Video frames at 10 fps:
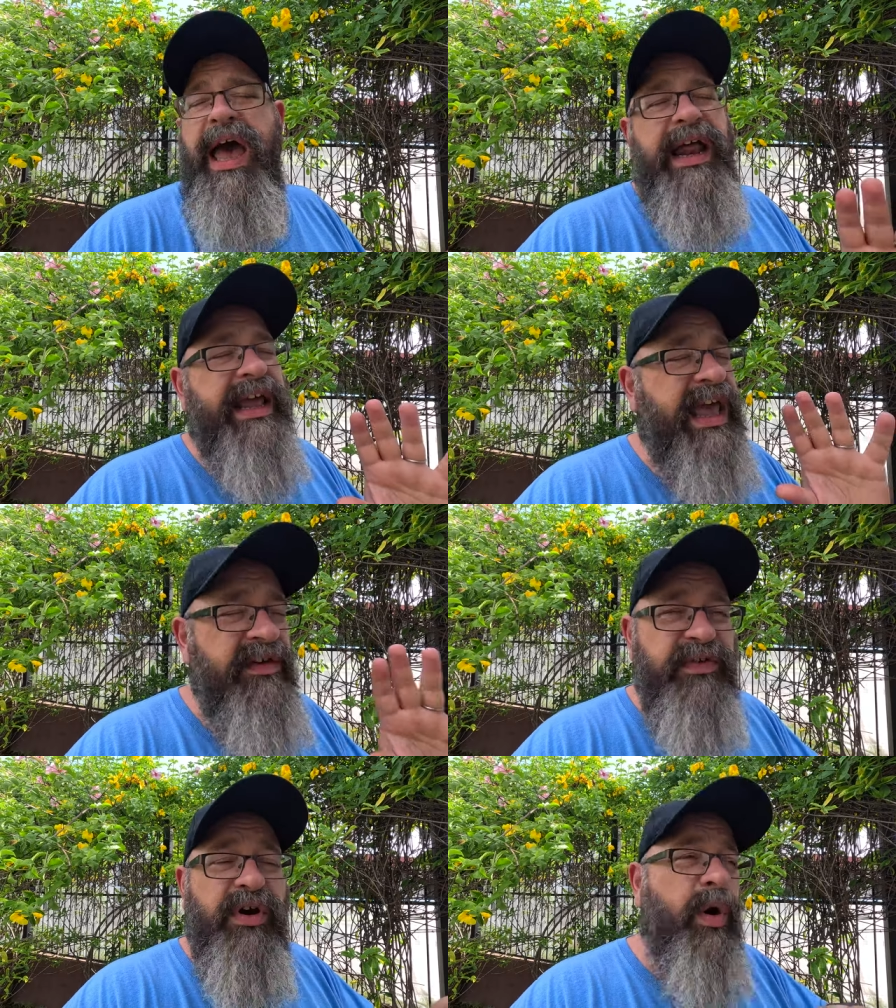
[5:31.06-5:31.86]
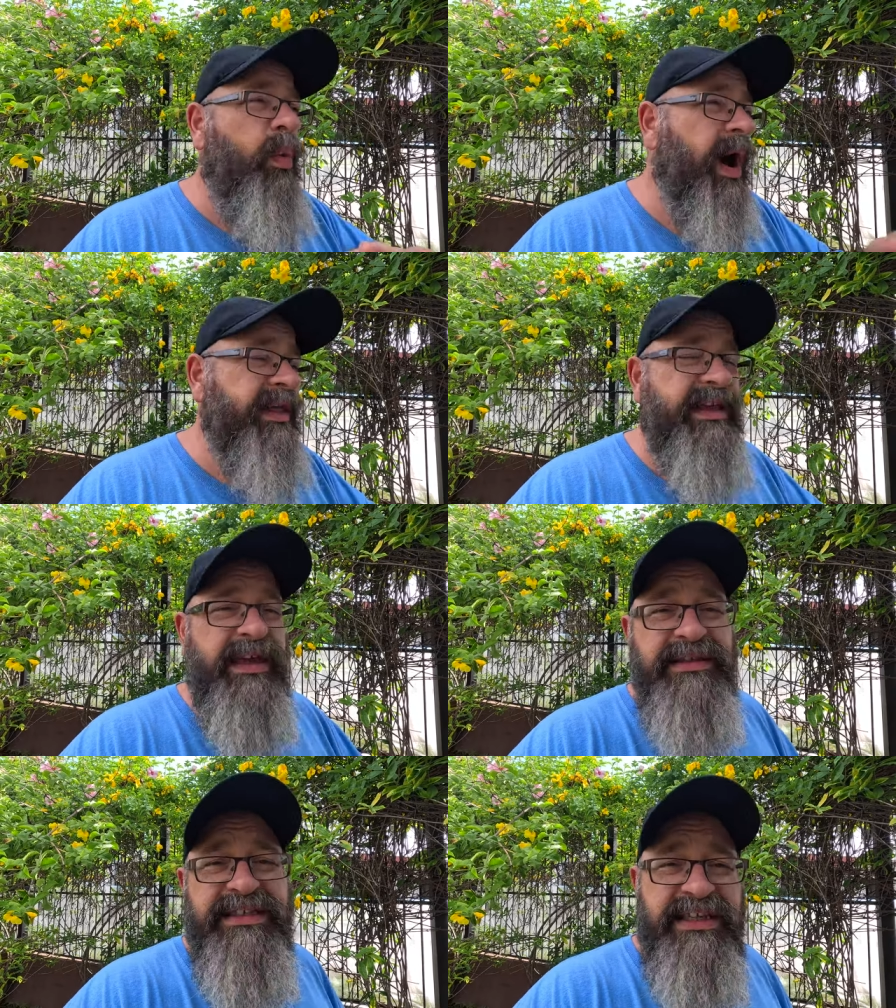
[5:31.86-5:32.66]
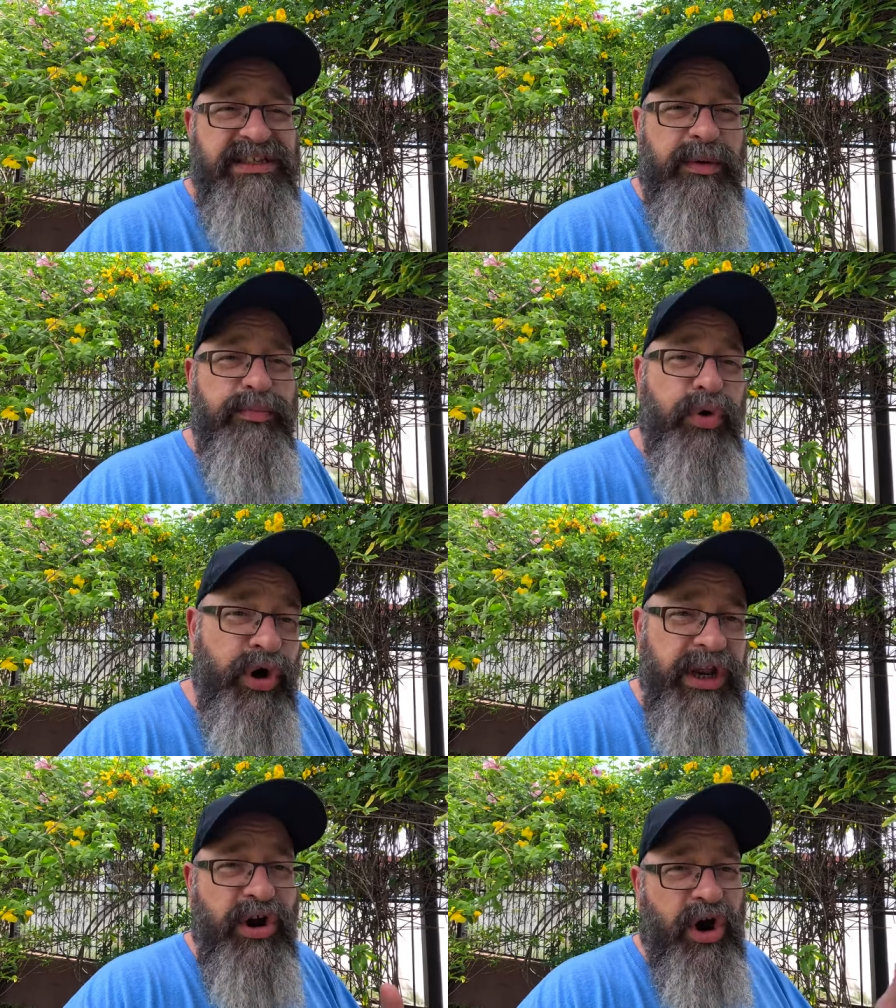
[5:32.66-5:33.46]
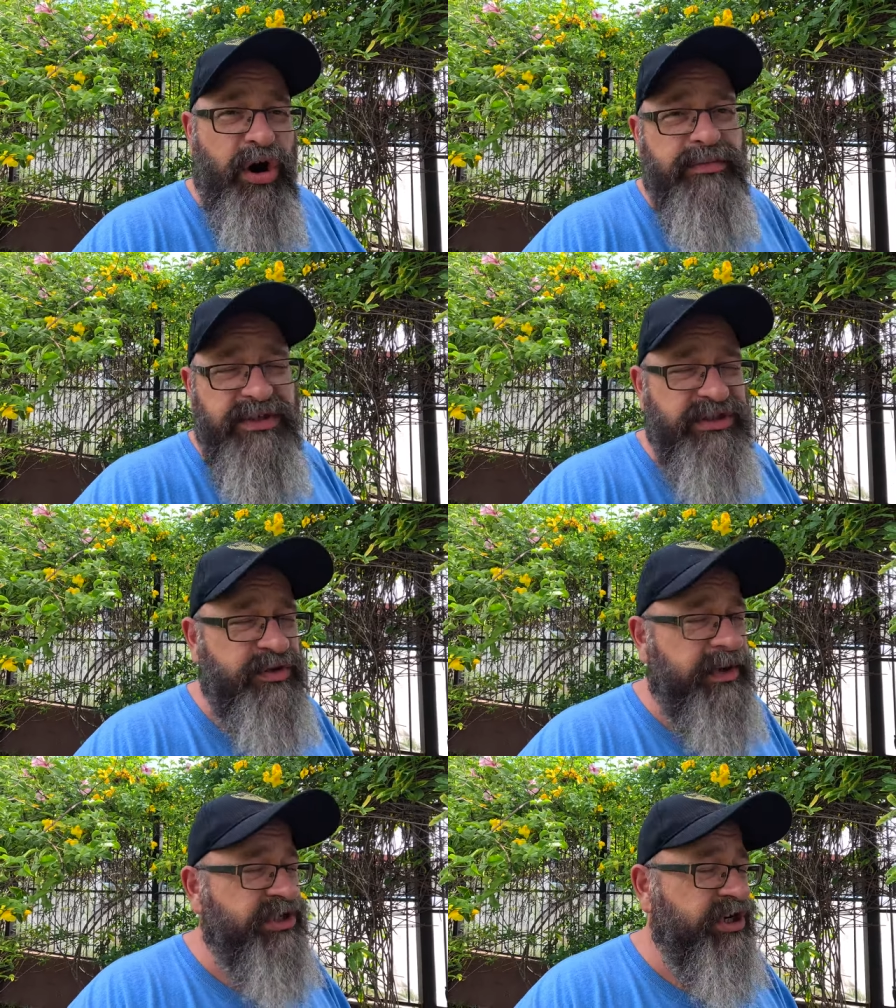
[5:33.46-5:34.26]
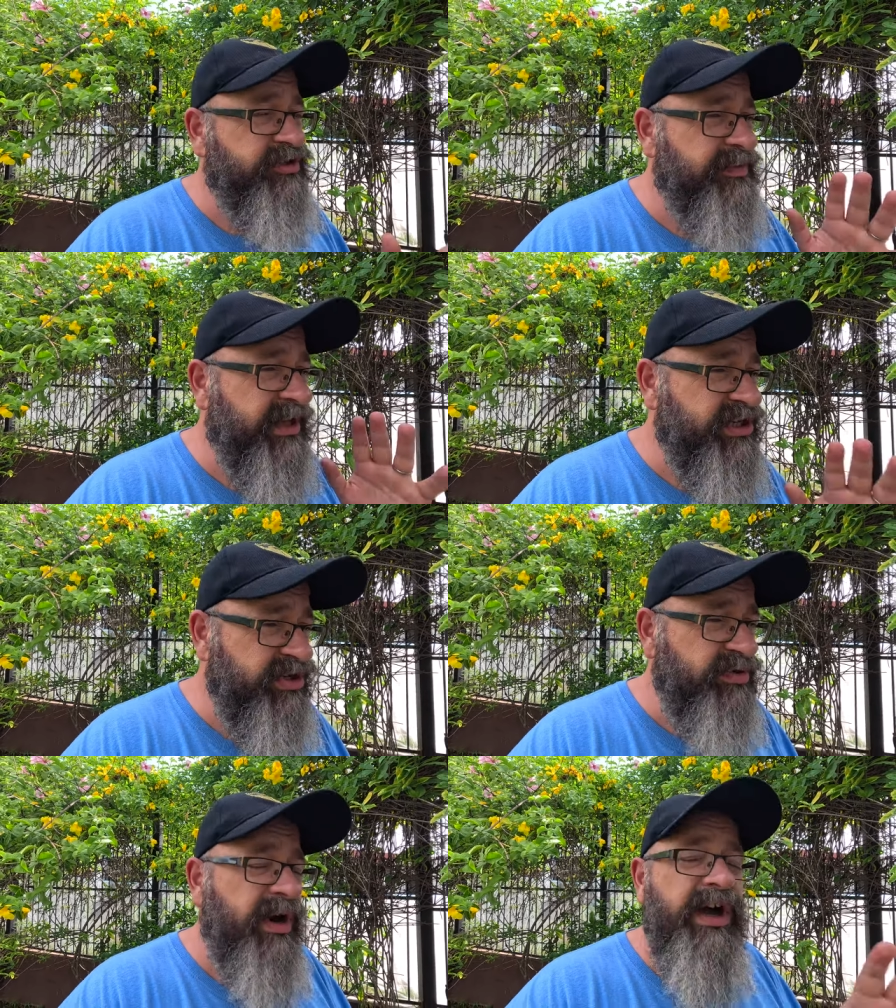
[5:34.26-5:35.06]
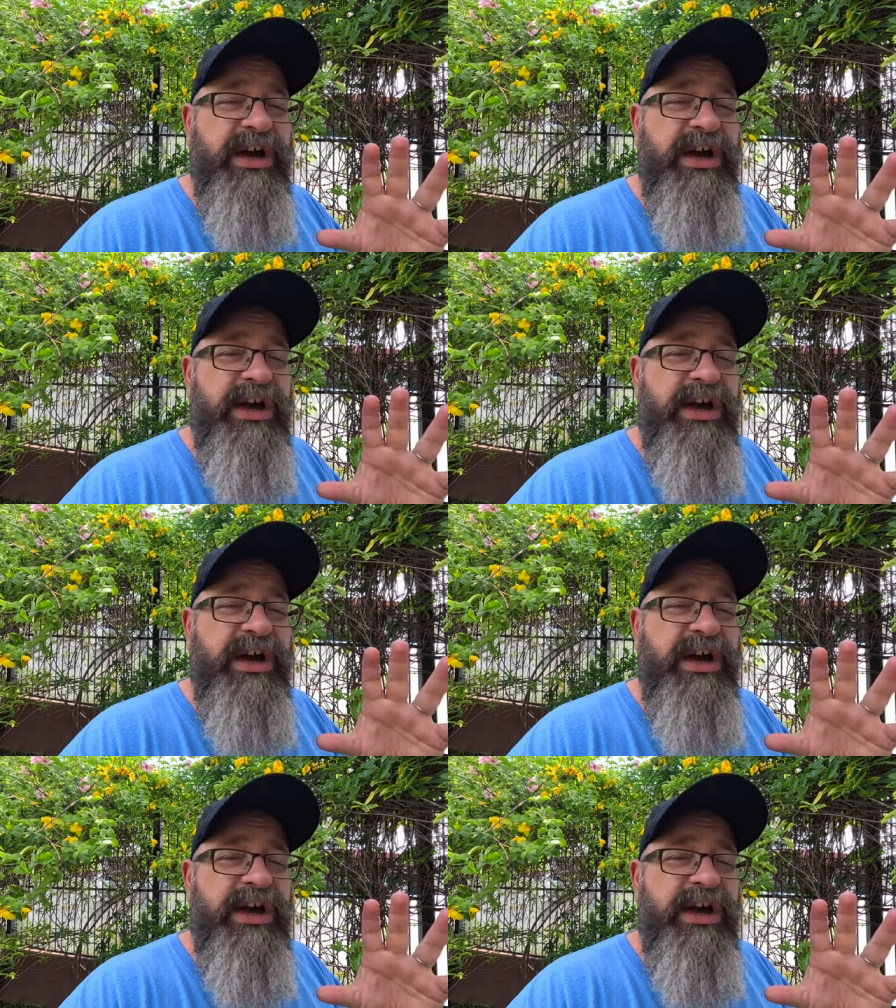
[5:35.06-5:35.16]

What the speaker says: And I can't figure out why they insist on putting arms on so many chairs, but they do.